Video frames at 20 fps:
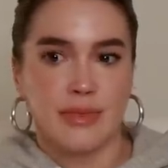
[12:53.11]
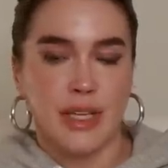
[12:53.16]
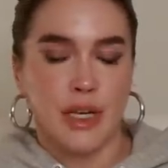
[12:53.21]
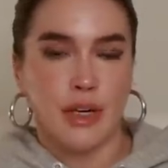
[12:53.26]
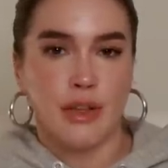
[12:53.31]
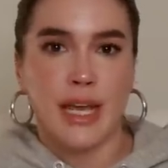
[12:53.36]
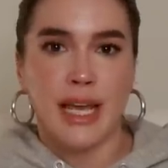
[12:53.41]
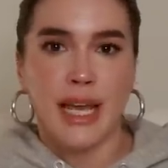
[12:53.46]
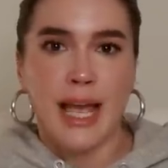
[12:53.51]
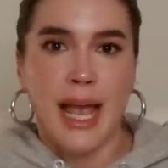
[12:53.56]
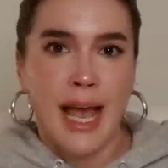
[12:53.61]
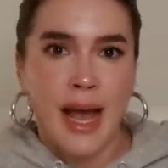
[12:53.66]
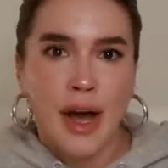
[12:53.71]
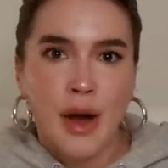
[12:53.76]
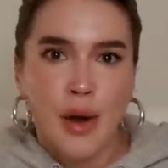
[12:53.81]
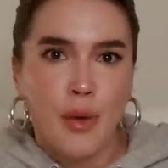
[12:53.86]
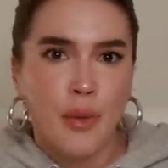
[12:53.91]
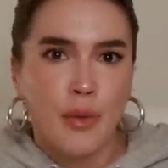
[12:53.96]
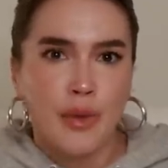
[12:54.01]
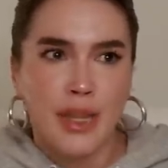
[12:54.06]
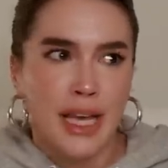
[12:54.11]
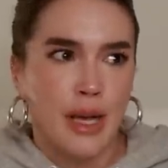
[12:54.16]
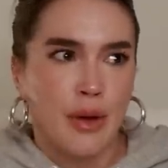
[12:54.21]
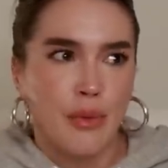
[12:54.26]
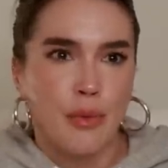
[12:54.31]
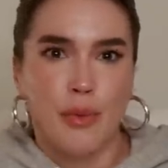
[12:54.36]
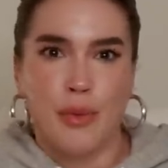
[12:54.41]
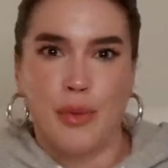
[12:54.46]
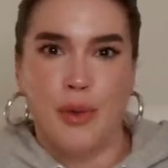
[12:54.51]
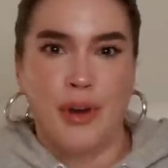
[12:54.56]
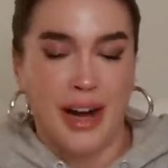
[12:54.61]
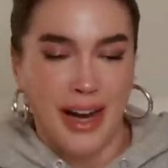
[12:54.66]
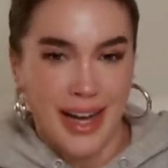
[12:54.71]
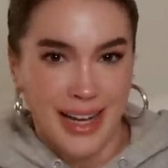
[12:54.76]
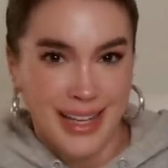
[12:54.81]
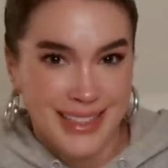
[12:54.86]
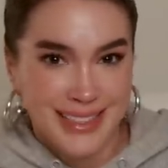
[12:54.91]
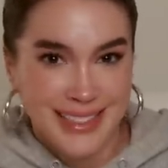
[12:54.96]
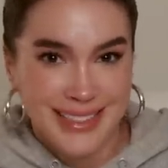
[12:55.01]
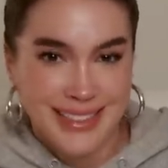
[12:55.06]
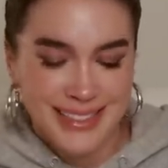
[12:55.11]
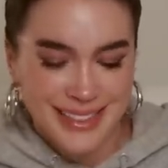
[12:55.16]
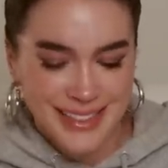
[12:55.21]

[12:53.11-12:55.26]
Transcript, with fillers: they're like, how? Like, what? It